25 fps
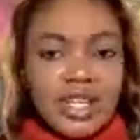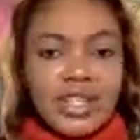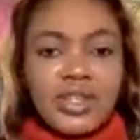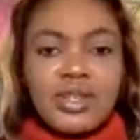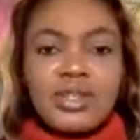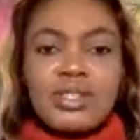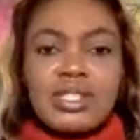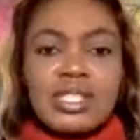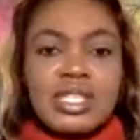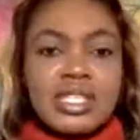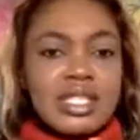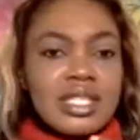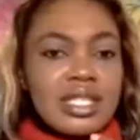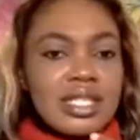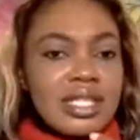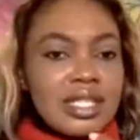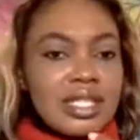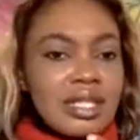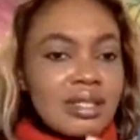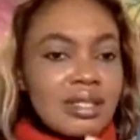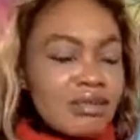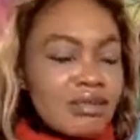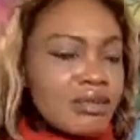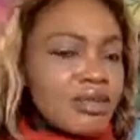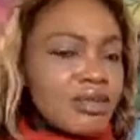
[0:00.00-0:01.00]
They
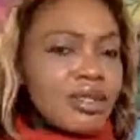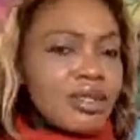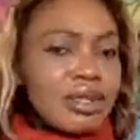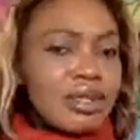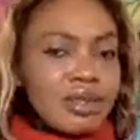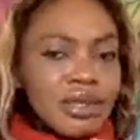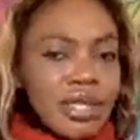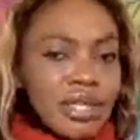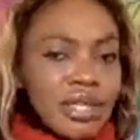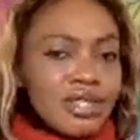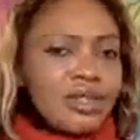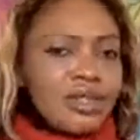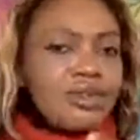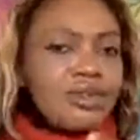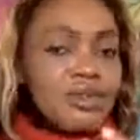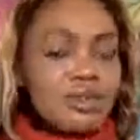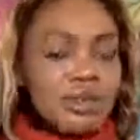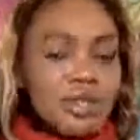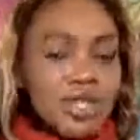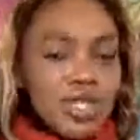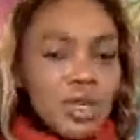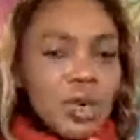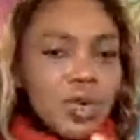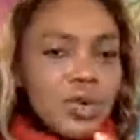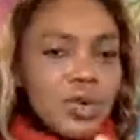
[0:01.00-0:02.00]

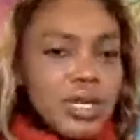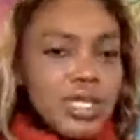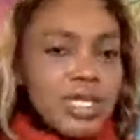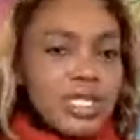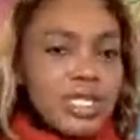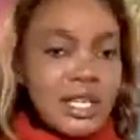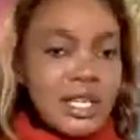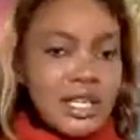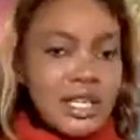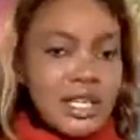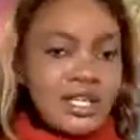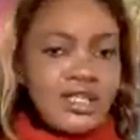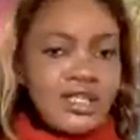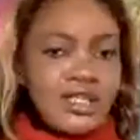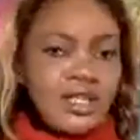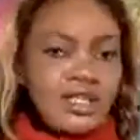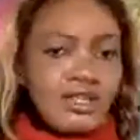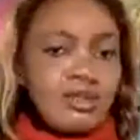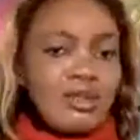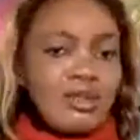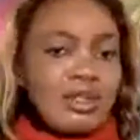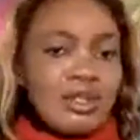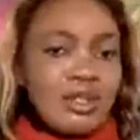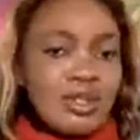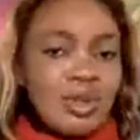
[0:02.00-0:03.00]
use storytelling,
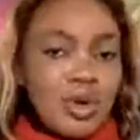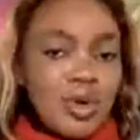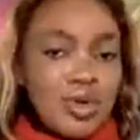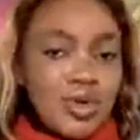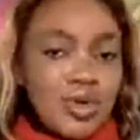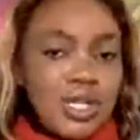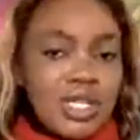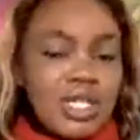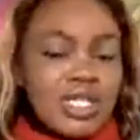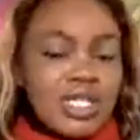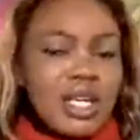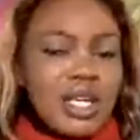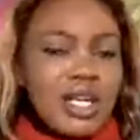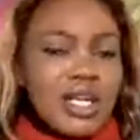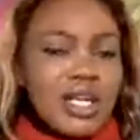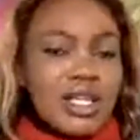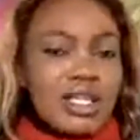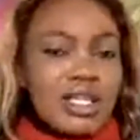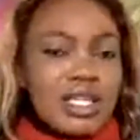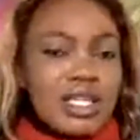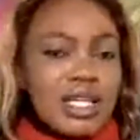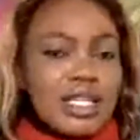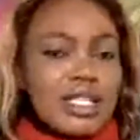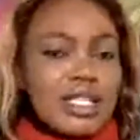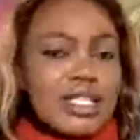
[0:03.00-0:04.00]
they use stories
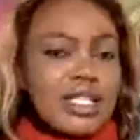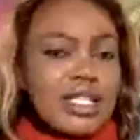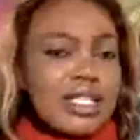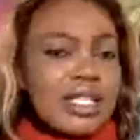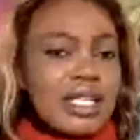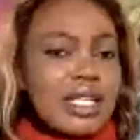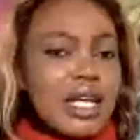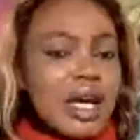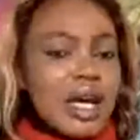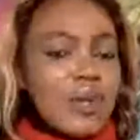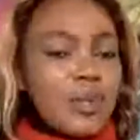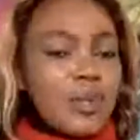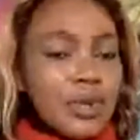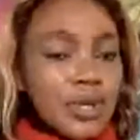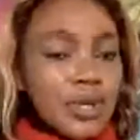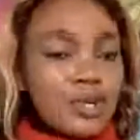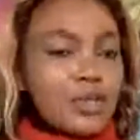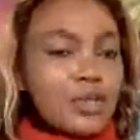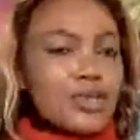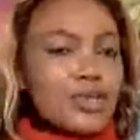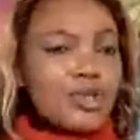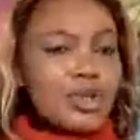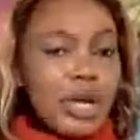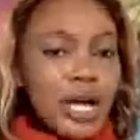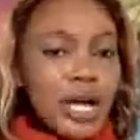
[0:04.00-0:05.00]
that
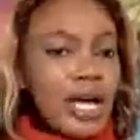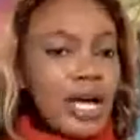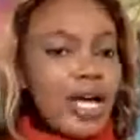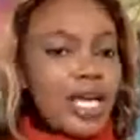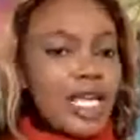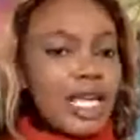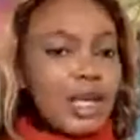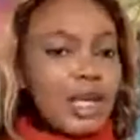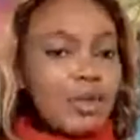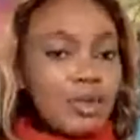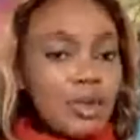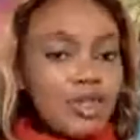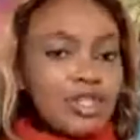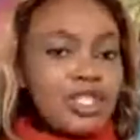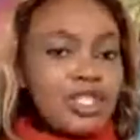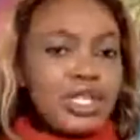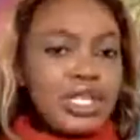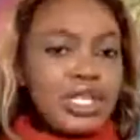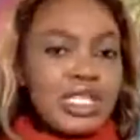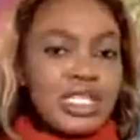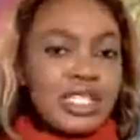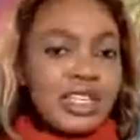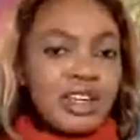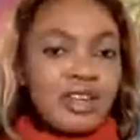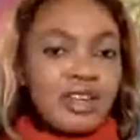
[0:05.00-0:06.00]
appeal to our
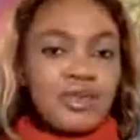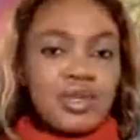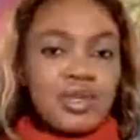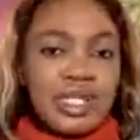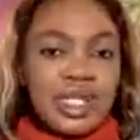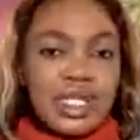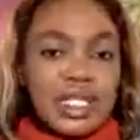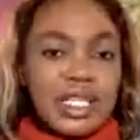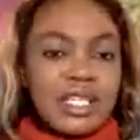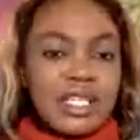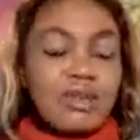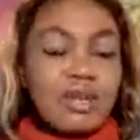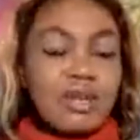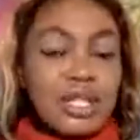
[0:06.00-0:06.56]
emotions every day.